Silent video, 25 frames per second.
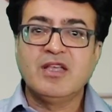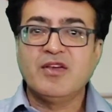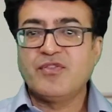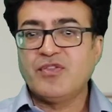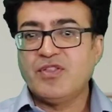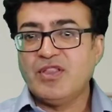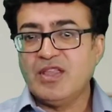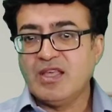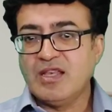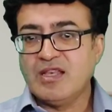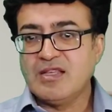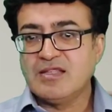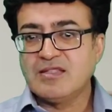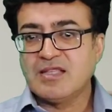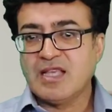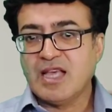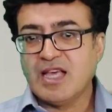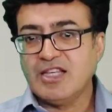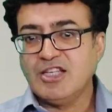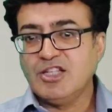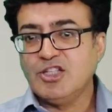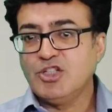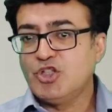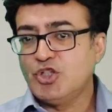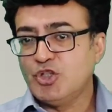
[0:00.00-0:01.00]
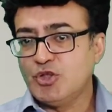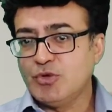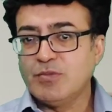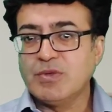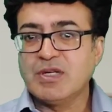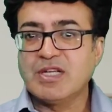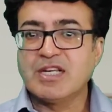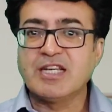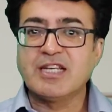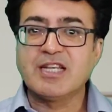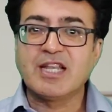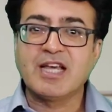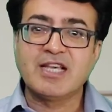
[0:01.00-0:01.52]
if there is any
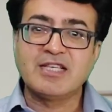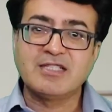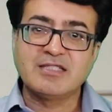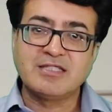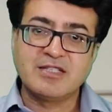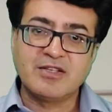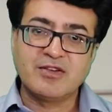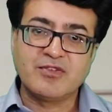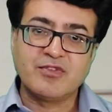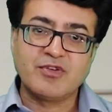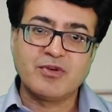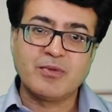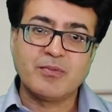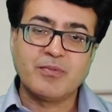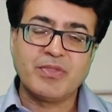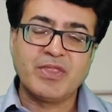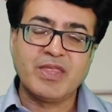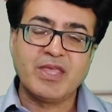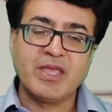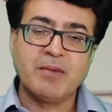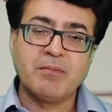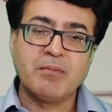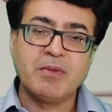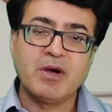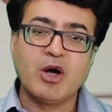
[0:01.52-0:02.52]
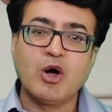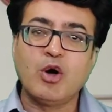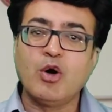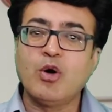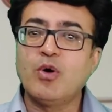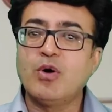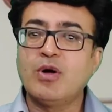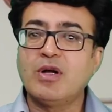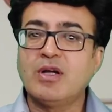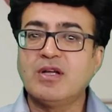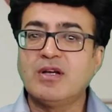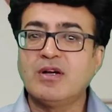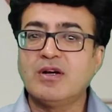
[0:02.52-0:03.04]
tumor arising from them
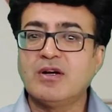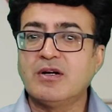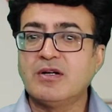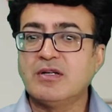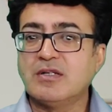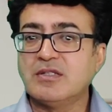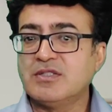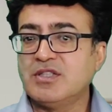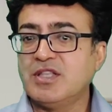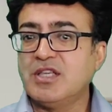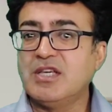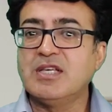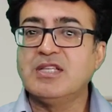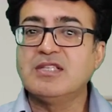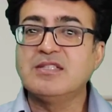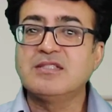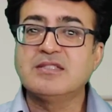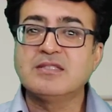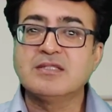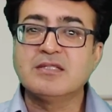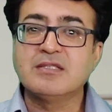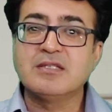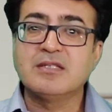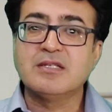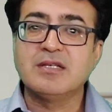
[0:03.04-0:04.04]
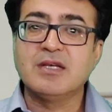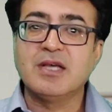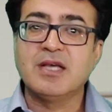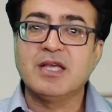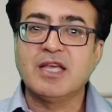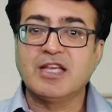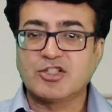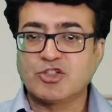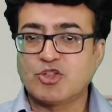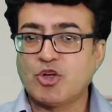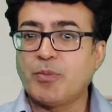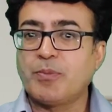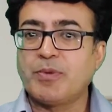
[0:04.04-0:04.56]
or there is
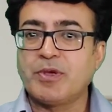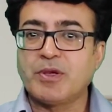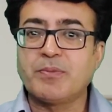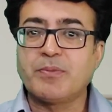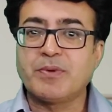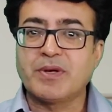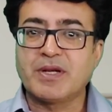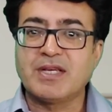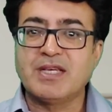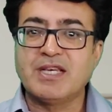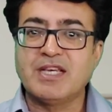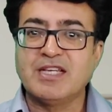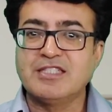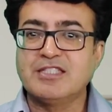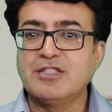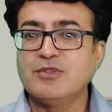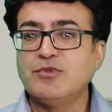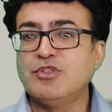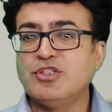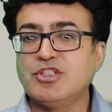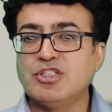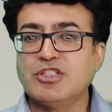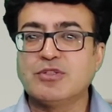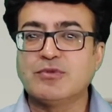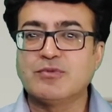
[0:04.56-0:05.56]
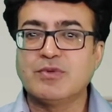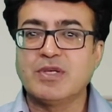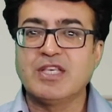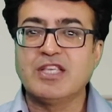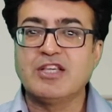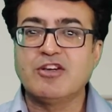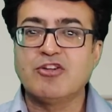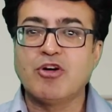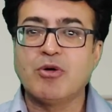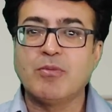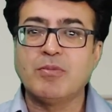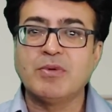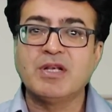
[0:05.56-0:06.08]
ectopic pregnancy which is
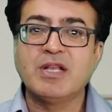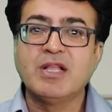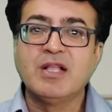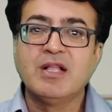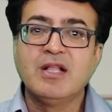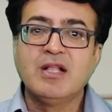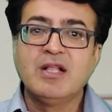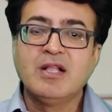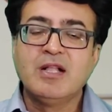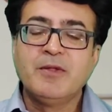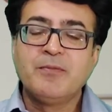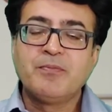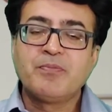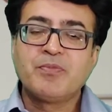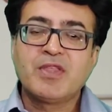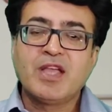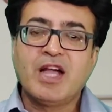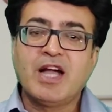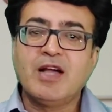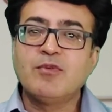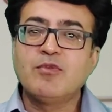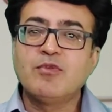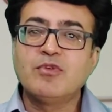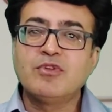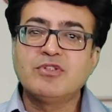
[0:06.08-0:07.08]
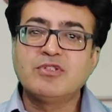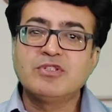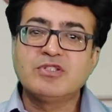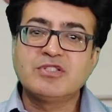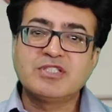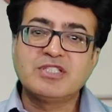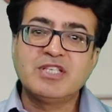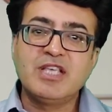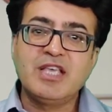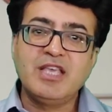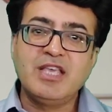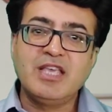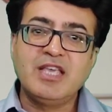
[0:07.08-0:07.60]
very common I would
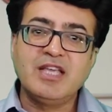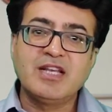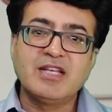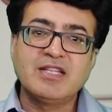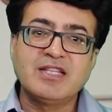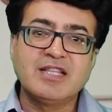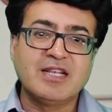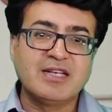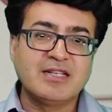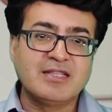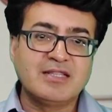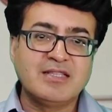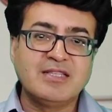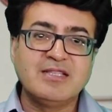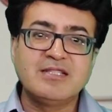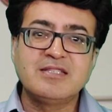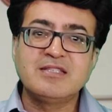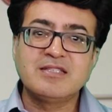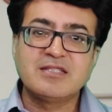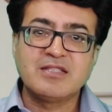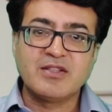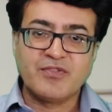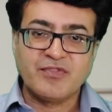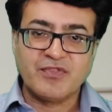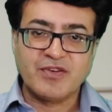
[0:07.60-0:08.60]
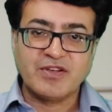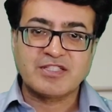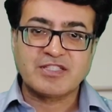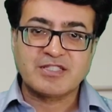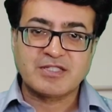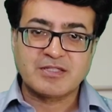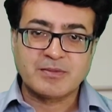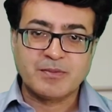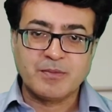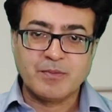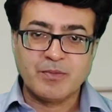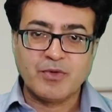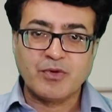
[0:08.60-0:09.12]
say here that this is the
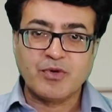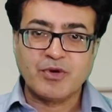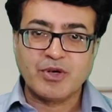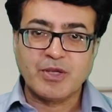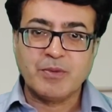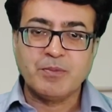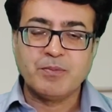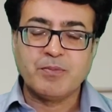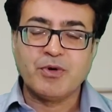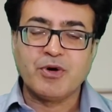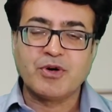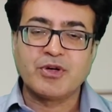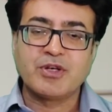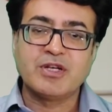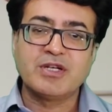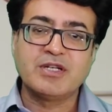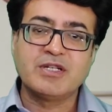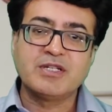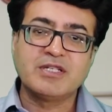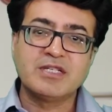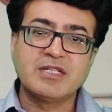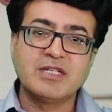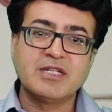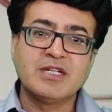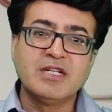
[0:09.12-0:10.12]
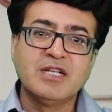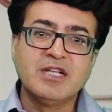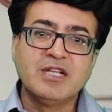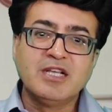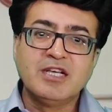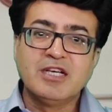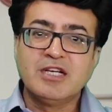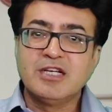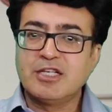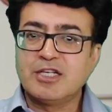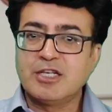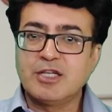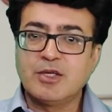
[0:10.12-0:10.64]
first more important uh,
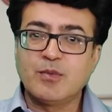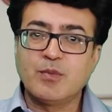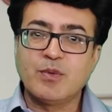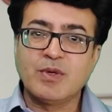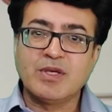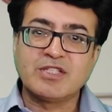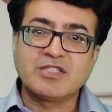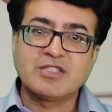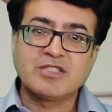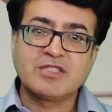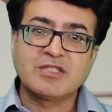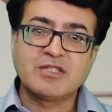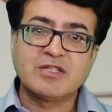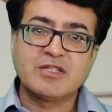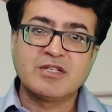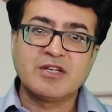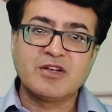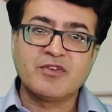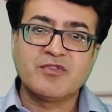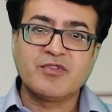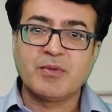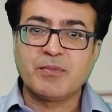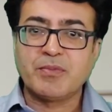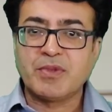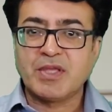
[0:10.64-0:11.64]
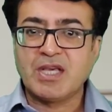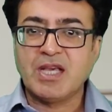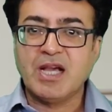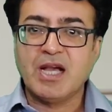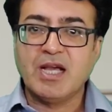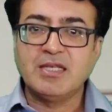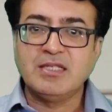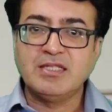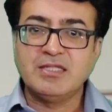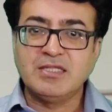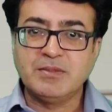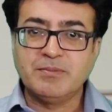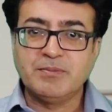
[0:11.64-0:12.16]
request uh, from the
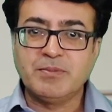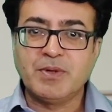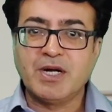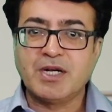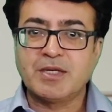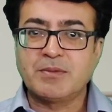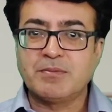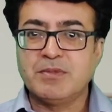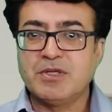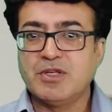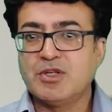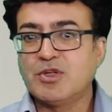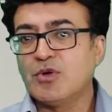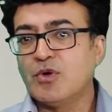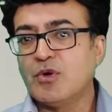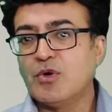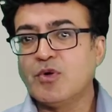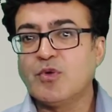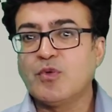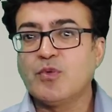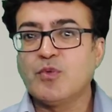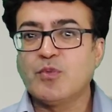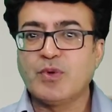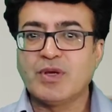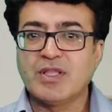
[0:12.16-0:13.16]
gynae department to look